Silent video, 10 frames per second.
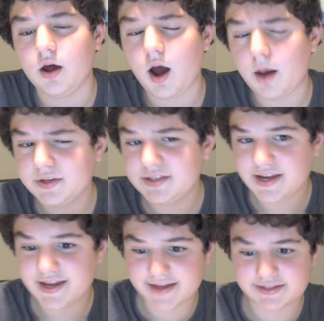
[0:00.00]
I'm going to say
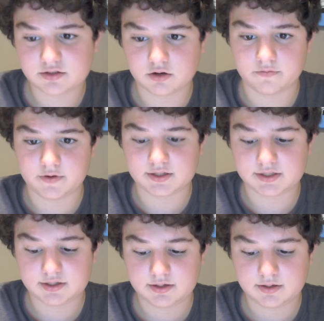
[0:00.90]
guest
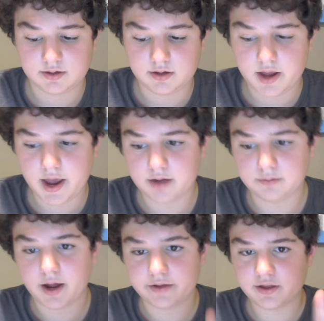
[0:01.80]
service. And
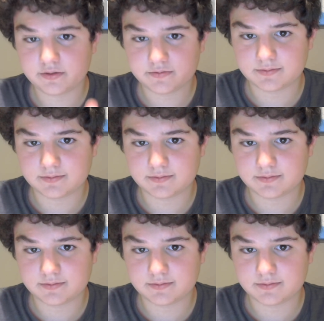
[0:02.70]
I think